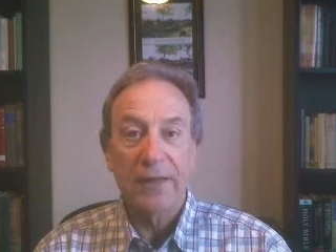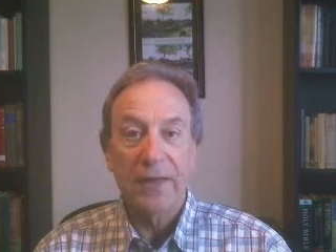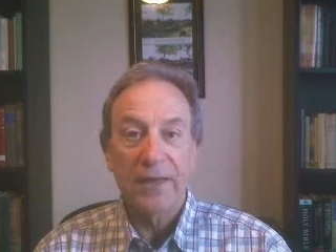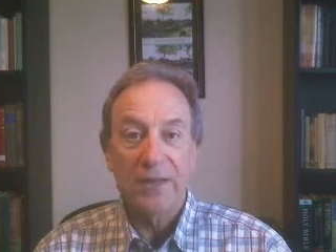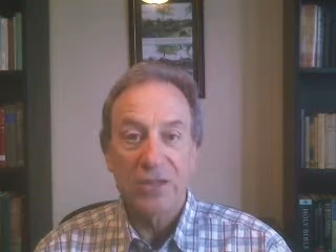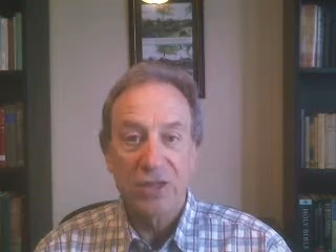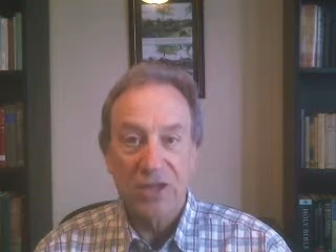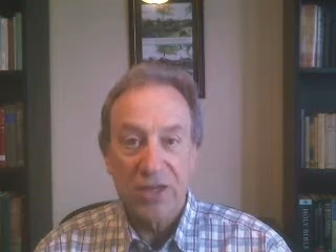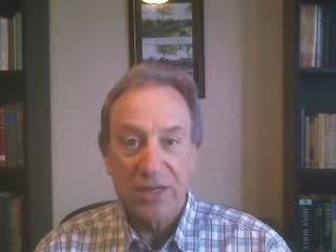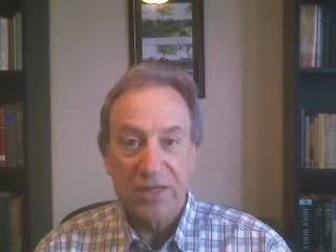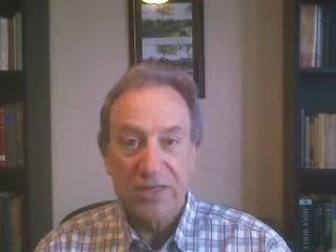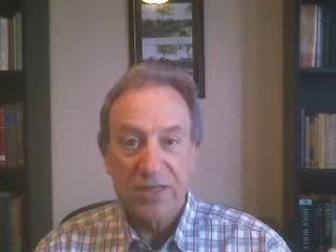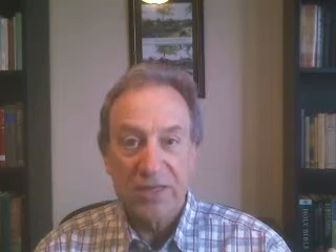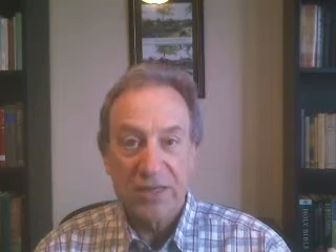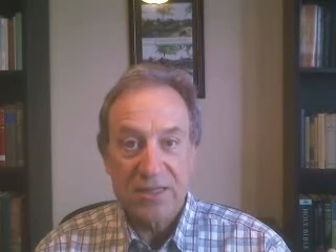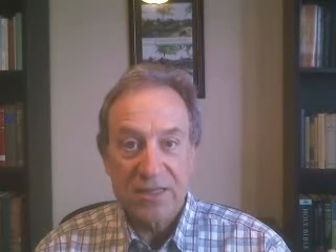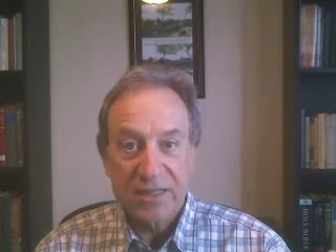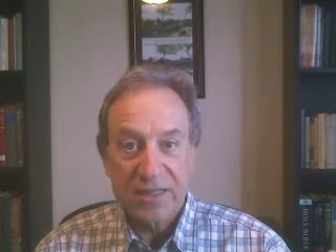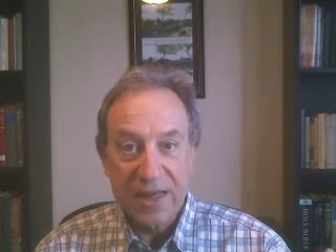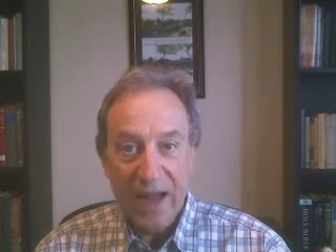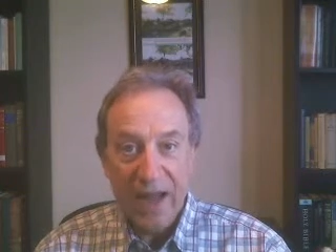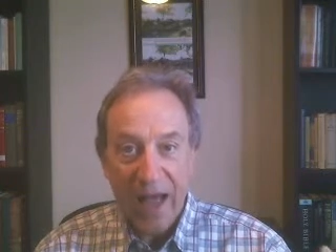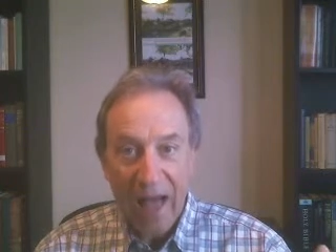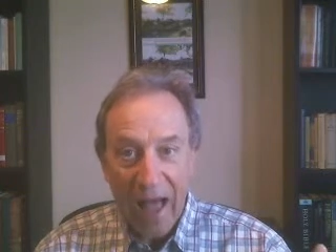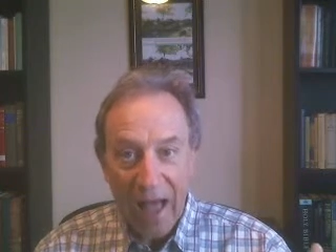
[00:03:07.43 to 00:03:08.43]
And Jesus
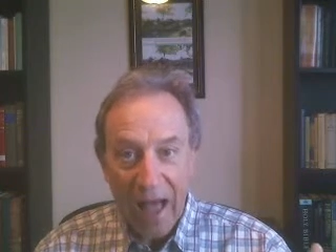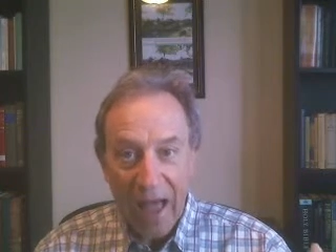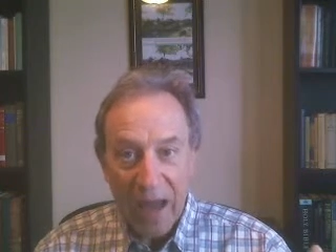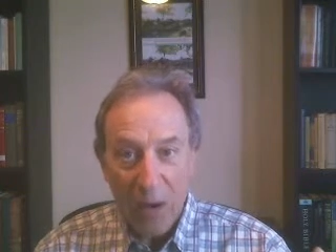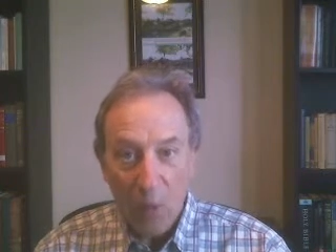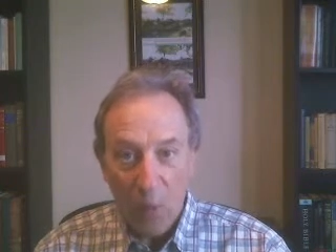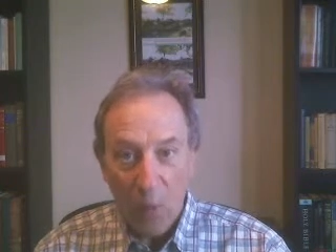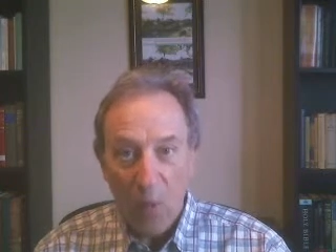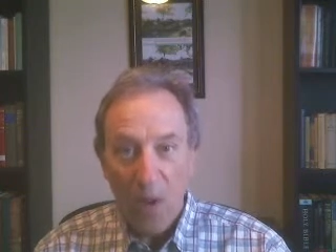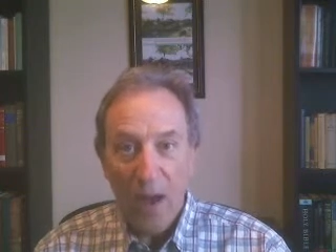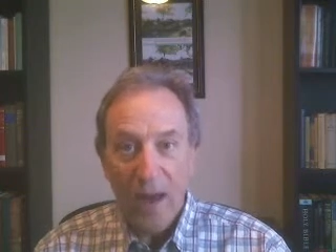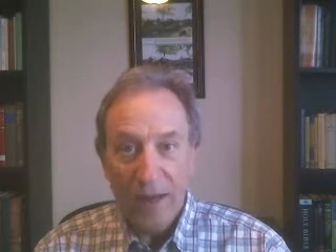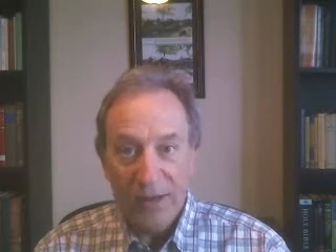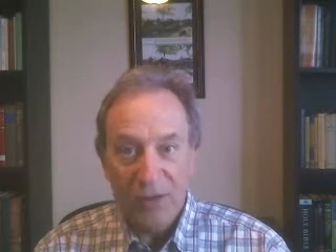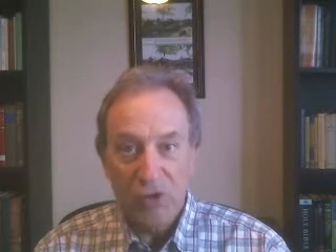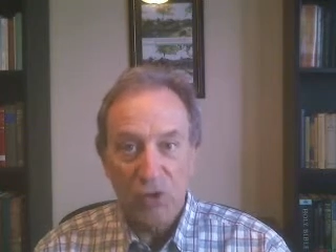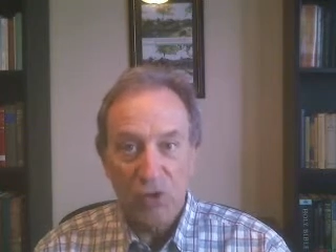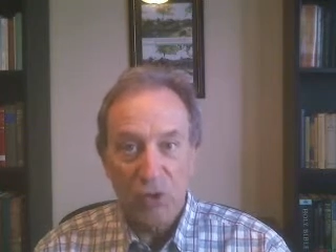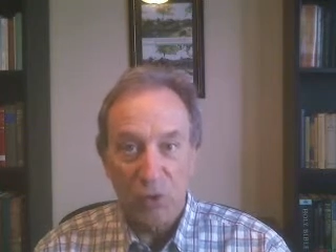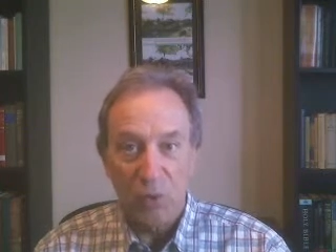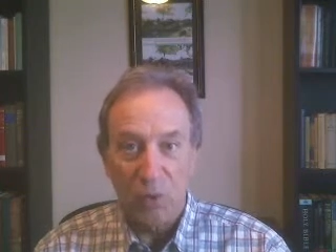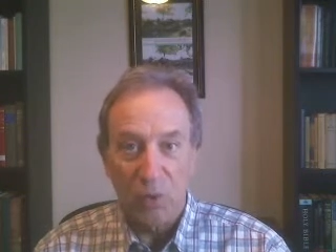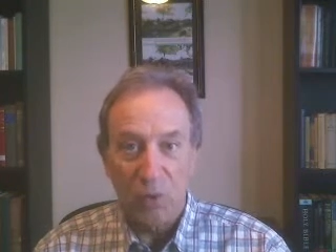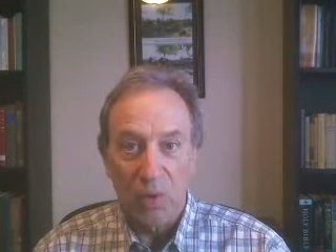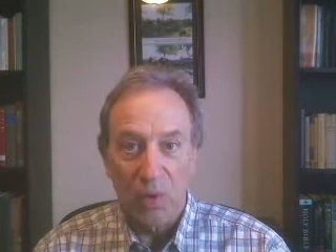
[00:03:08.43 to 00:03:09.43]
said, I want
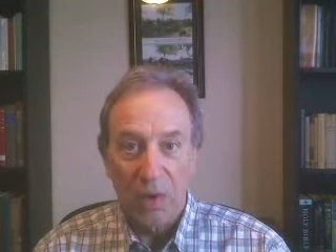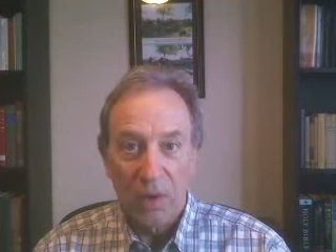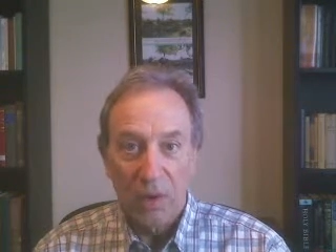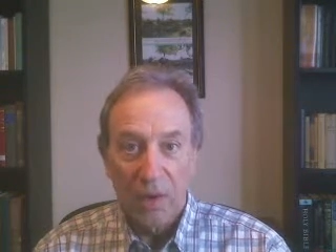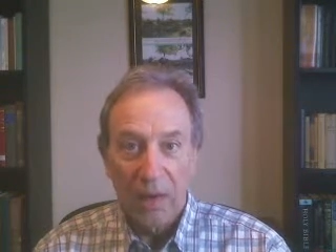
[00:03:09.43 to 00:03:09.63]
to.